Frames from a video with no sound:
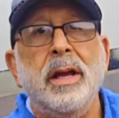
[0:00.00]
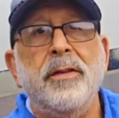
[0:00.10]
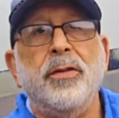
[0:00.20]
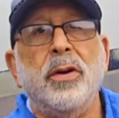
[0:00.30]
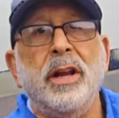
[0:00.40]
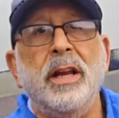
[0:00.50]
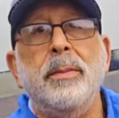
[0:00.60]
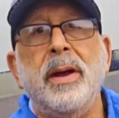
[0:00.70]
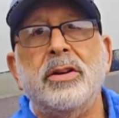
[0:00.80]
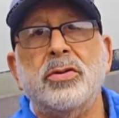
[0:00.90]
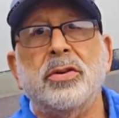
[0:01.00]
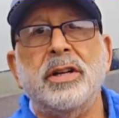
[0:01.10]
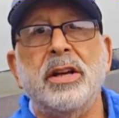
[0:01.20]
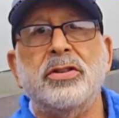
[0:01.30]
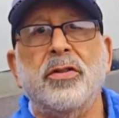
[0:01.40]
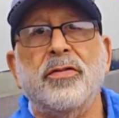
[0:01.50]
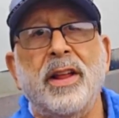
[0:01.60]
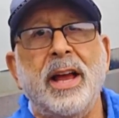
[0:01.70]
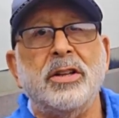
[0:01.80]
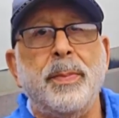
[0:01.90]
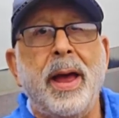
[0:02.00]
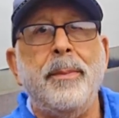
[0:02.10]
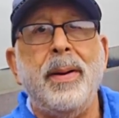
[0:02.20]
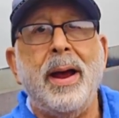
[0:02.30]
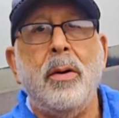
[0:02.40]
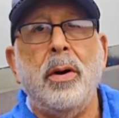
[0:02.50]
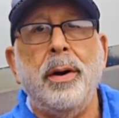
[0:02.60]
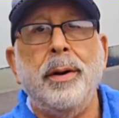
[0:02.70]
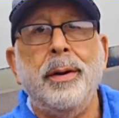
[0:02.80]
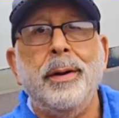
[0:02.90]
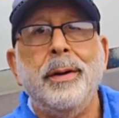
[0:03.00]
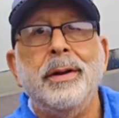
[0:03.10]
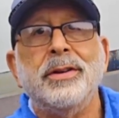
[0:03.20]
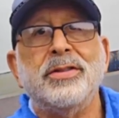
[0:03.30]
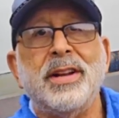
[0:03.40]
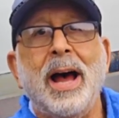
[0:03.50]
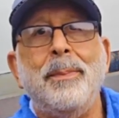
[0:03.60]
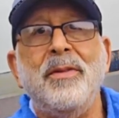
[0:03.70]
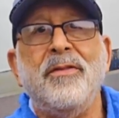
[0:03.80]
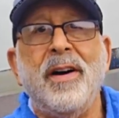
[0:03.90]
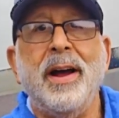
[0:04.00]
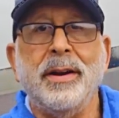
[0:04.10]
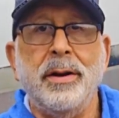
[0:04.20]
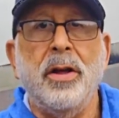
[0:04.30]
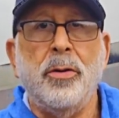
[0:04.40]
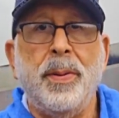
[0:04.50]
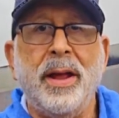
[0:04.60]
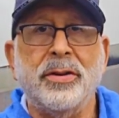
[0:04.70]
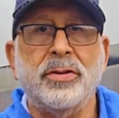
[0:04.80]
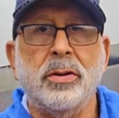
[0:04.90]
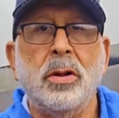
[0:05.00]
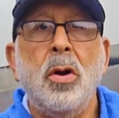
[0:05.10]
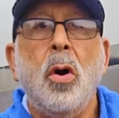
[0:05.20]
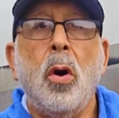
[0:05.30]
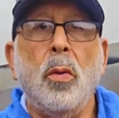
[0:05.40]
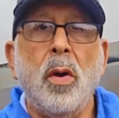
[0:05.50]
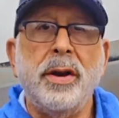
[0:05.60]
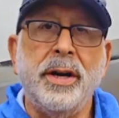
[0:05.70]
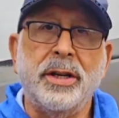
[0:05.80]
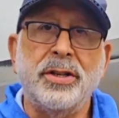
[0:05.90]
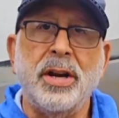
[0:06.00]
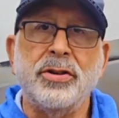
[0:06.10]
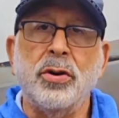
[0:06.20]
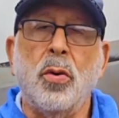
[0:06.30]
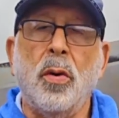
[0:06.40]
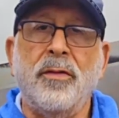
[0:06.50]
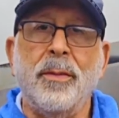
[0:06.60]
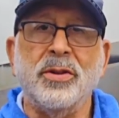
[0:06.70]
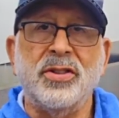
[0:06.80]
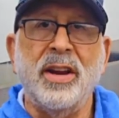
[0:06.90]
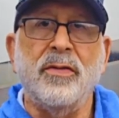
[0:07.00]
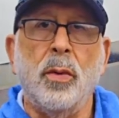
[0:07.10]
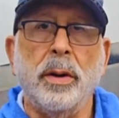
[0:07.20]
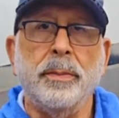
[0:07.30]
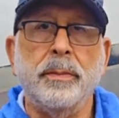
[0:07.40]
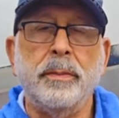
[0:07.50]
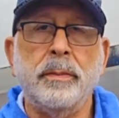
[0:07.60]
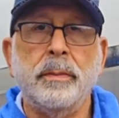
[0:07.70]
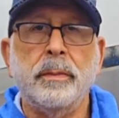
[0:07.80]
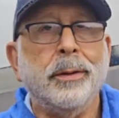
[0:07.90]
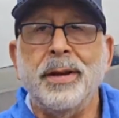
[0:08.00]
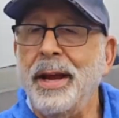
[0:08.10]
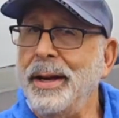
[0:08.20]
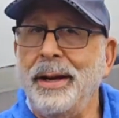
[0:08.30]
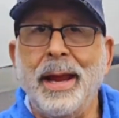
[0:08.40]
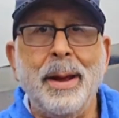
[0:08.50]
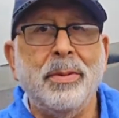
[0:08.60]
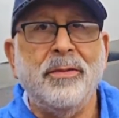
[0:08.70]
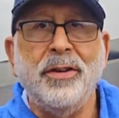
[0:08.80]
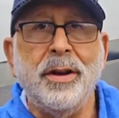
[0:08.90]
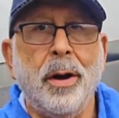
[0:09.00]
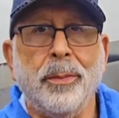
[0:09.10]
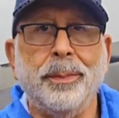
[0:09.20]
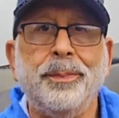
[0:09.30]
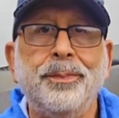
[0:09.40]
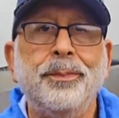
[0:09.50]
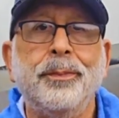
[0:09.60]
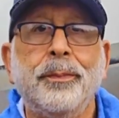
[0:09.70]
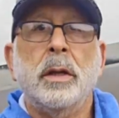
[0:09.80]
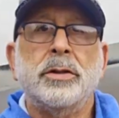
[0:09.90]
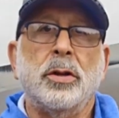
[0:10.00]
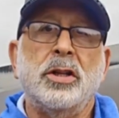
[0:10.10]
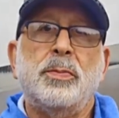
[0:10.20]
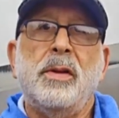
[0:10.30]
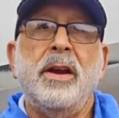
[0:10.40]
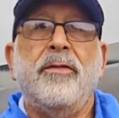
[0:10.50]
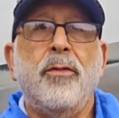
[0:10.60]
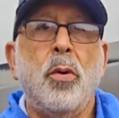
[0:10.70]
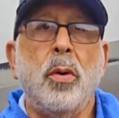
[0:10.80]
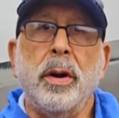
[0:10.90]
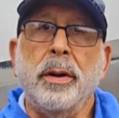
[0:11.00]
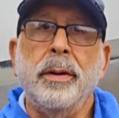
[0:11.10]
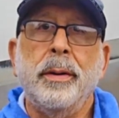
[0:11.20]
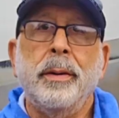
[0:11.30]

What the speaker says: If your EMS or tester flags bad power, stop and find another pedestal or run an extension cord from a safe one. You're taking a gamble if you don't. So let's play it forward.